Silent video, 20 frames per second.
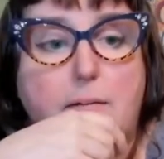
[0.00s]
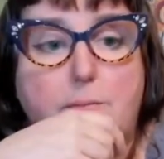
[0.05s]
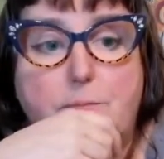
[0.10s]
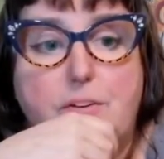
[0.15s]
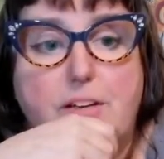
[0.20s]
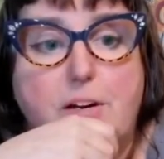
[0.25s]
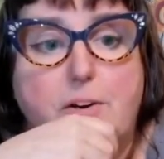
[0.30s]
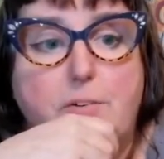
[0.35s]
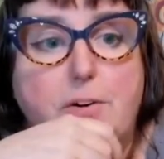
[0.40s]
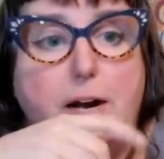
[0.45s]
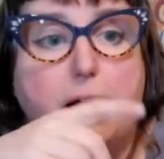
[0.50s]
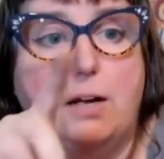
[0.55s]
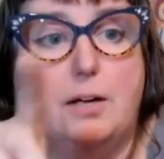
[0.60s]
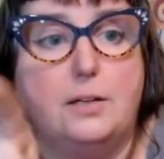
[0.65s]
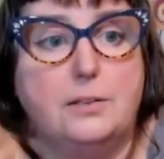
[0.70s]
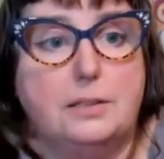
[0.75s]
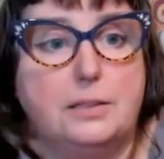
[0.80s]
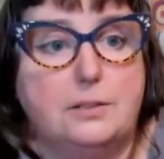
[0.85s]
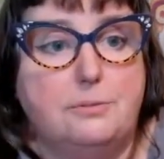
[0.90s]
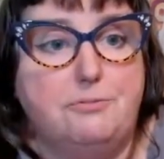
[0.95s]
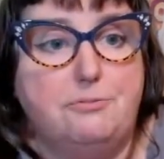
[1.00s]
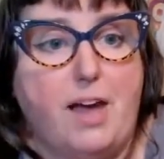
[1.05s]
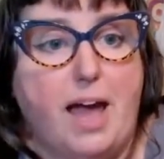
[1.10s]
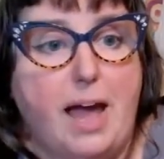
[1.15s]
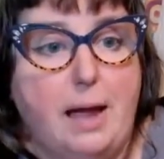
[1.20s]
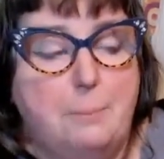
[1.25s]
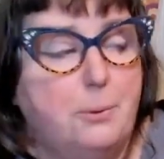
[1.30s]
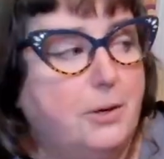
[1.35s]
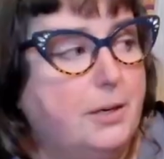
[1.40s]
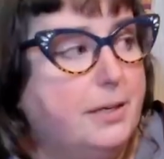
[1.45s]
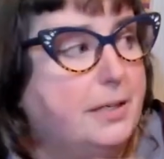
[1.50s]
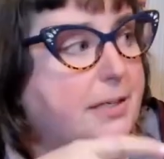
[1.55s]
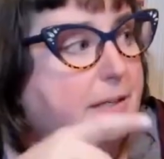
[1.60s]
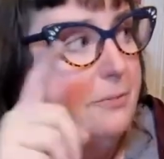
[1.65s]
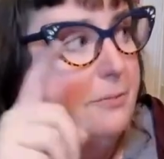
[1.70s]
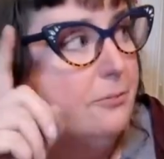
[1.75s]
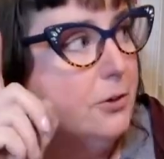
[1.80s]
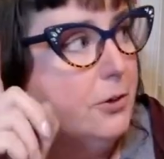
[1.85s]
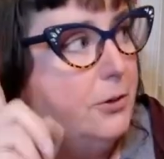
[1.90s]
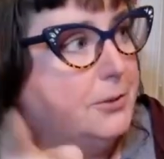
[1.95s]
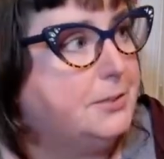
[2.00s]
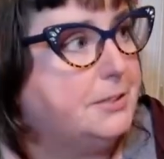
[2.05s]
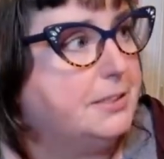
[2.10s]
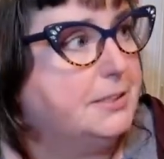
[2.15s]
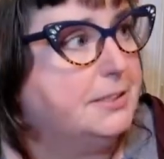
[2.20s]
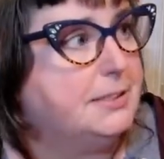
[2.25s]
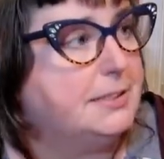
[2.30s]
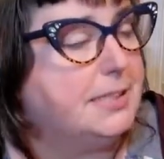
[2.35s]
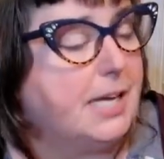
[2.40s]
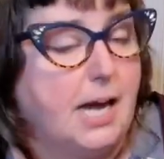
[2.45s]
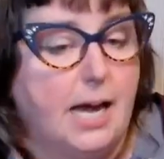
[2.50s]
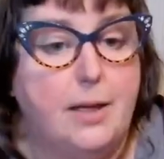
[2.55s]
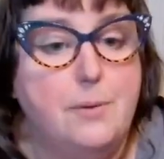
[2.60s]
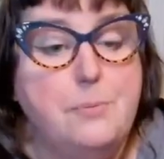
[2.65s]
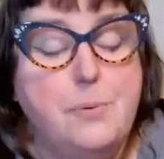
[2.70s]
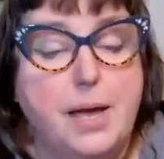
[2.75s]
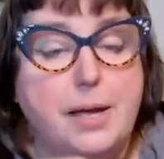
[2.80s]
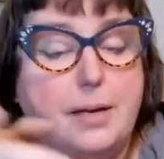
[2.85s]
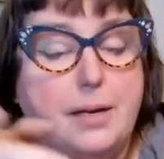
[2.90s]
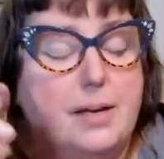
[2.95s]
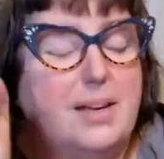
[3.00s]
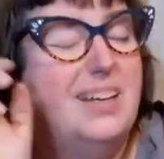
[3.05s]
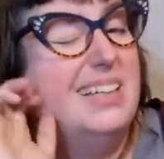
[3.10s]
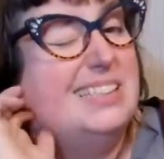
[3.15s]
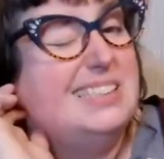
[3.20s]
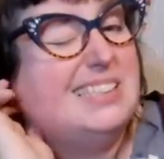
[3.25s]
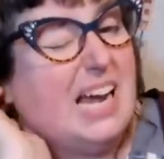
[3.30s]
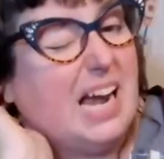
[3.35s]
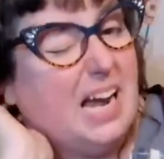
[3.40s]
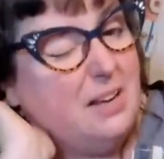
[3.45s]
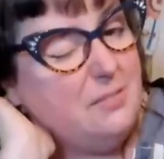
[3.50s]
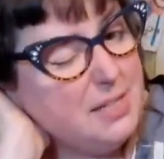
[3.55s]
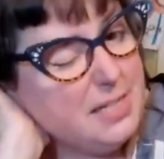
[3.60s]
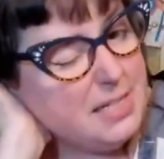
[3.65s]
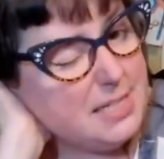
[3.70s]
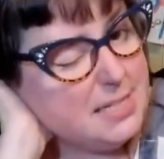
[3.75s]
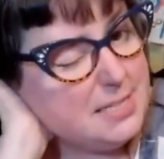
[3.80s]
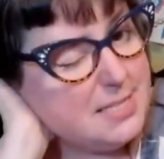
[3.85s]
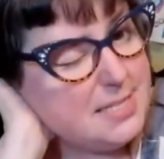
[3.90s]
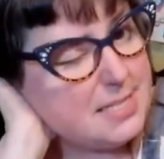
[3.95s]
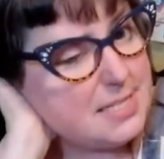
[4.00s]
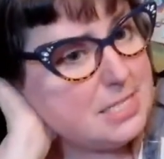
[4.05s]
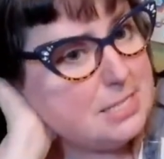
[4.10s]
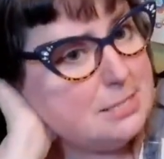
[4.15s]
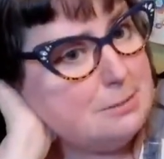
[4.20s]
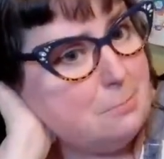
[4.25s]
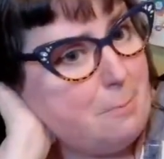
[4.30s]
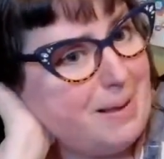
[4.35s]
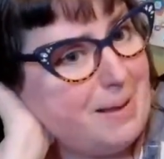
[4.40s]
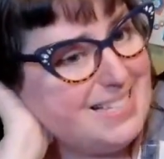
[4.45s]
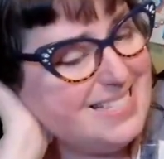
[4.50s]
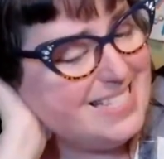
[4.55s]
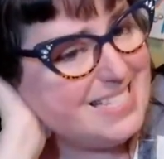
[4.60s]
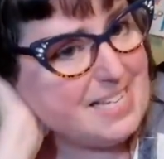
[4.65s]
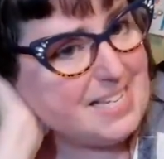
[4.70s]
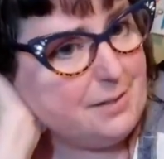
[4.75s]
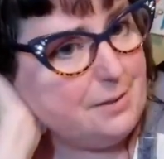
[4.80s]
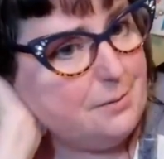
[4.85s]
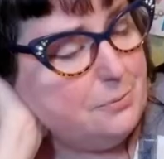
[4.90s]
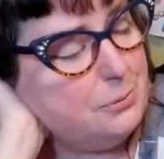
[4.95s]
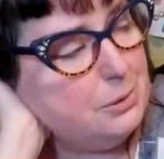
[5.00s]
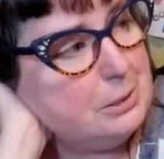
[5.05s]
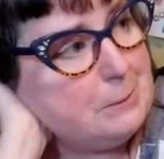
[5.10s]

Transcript: figure out the fabric versus Tyvek. Tyvek is expensive.